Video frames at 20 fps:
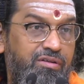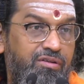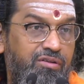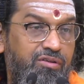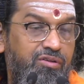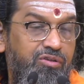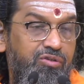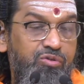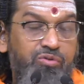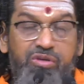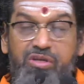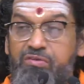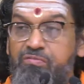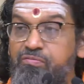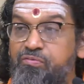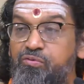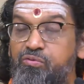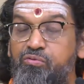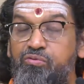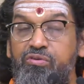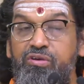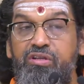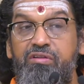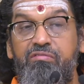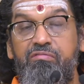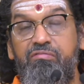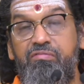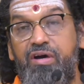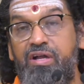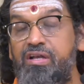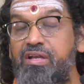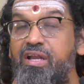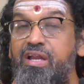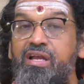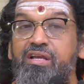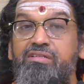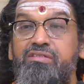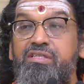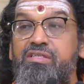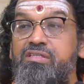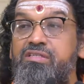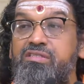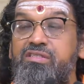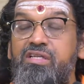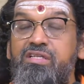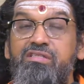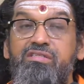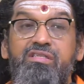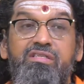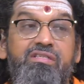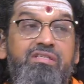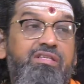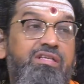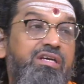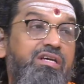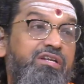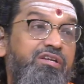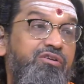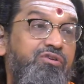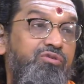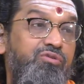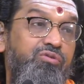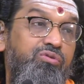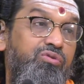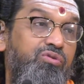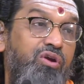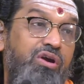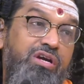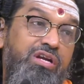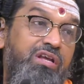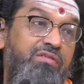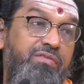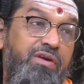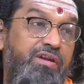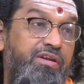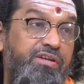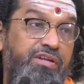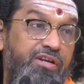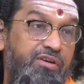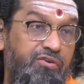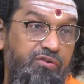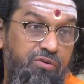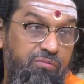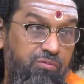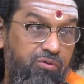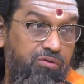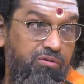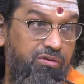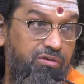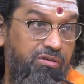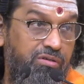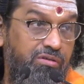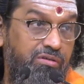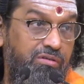So if only one existence is there, it should not have any attribute.